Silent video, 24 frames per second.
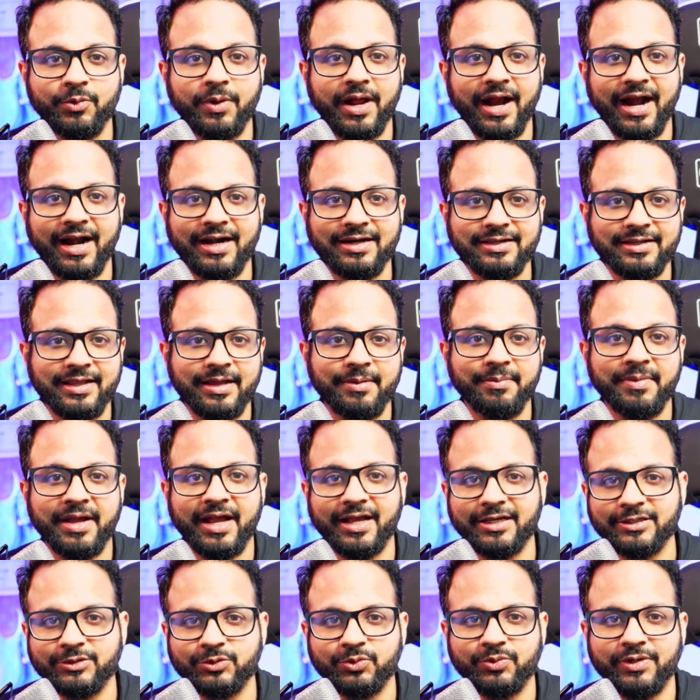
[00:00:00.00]
add them
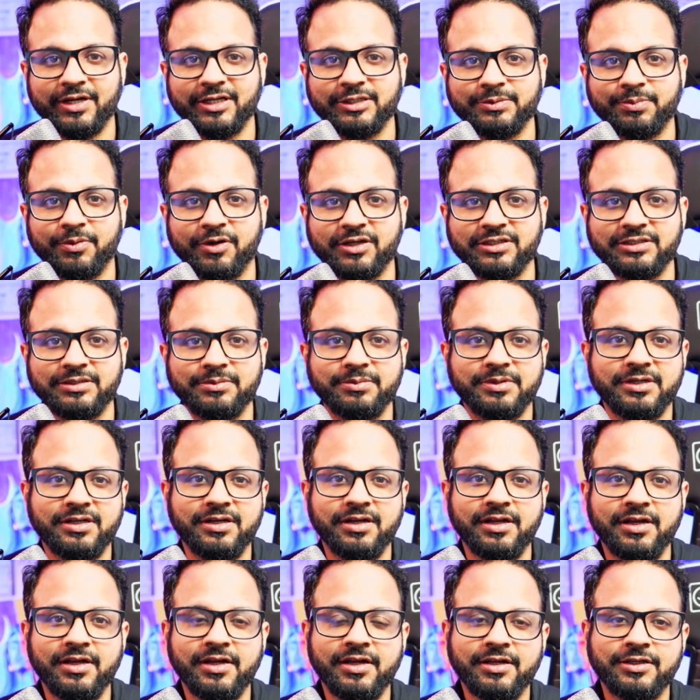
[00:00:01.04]
as soon as possible
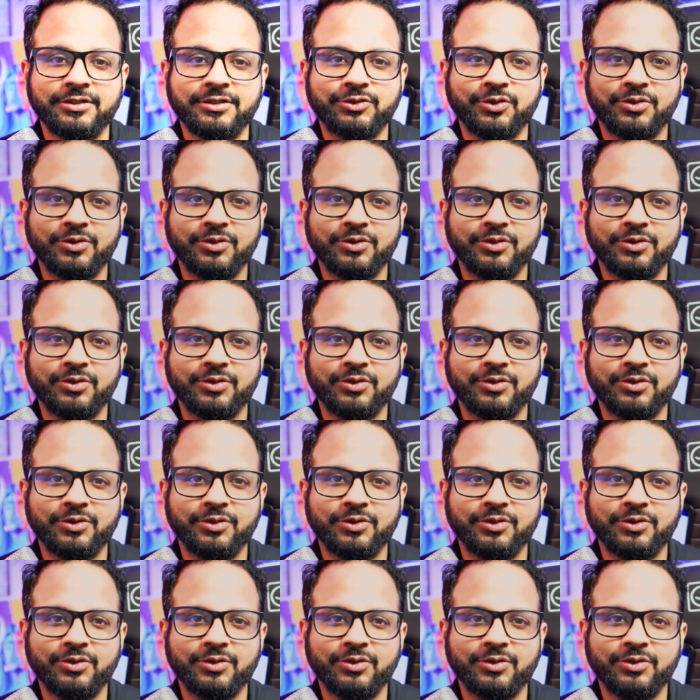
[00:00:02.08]
so